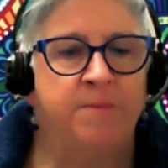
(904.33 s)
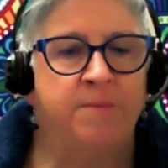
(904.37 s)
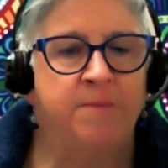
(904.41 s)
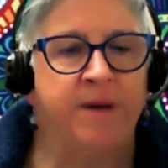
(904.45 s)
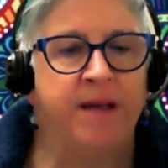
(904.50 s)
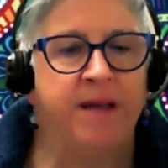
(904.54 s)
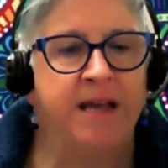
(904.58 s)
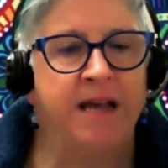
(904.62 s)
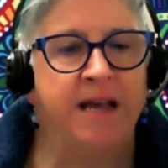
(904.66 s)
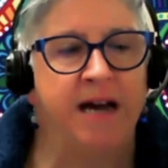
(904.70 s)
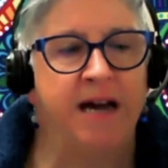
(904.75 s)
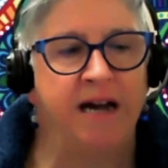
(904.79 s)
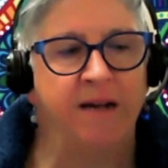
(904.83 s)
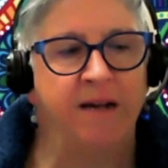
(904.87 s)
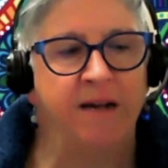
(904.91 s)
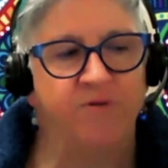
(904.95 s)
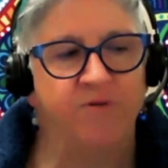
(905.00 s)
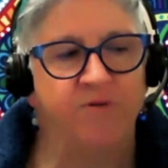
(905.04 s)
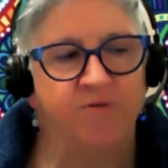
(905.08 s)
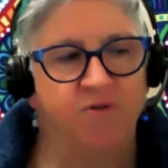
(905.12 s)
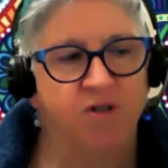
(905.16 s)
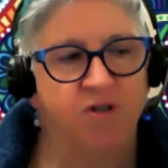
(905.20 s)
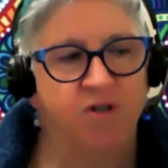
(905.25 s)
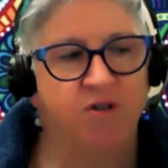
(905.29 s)
being
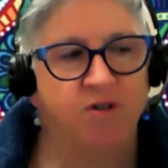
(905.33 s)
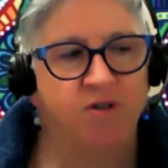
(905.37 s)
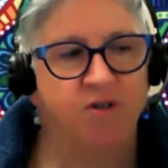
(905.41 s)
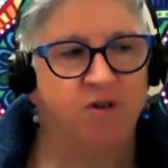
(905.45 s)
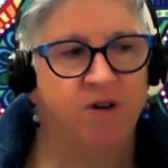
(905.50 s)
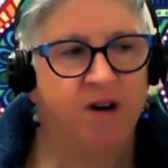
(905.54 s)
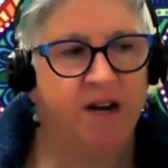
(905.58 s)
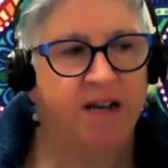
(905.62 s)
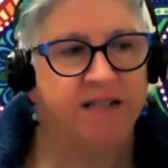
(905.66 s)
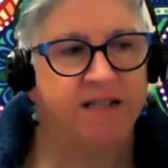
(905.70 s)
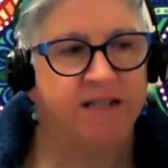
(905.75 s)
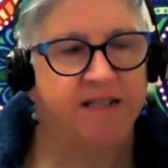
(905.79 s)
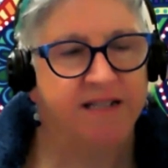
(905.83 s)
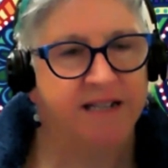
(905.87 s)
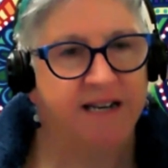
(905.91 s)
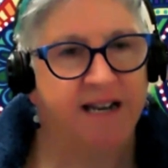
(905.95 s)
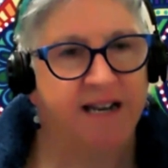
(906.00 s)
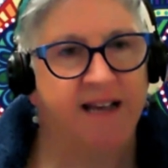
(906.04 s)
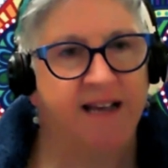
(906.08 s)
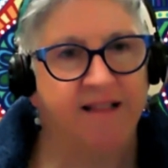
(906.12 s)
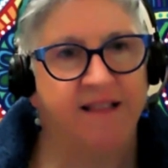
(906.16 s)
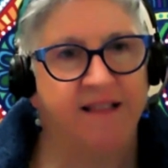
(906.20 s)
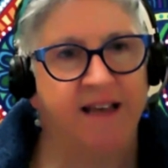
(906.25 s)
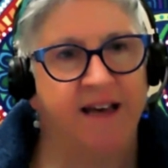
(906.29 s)
able to
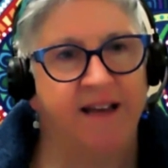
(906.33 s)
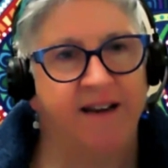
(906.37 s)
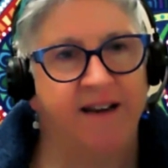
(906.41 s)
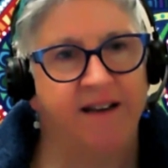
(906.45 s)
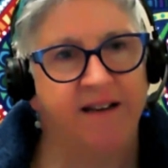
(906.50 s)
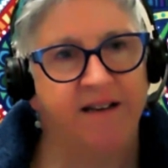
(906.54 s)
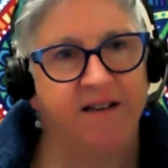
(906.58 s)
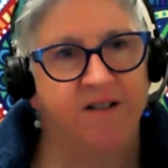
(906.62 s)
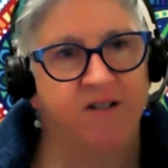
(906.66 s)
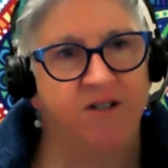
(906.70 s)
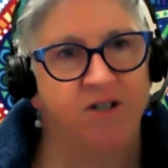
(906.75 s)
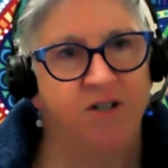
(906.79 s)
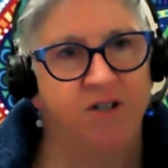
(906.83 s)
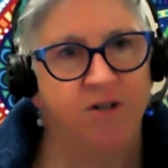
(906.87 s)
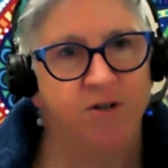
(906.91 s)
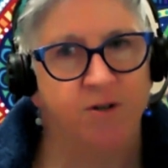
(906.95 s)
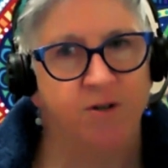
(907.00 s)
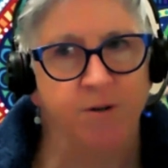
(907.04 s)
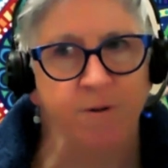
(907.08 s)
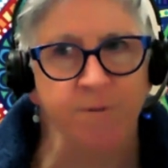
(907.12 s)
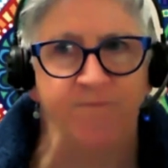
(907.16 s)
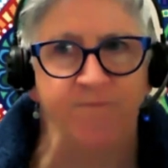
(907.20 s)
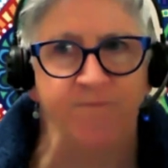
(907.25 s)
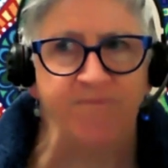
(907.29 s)
translate that
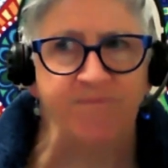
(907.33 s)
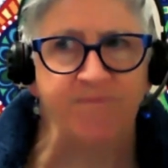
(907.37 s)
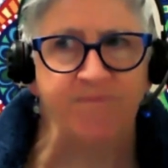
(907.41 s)
into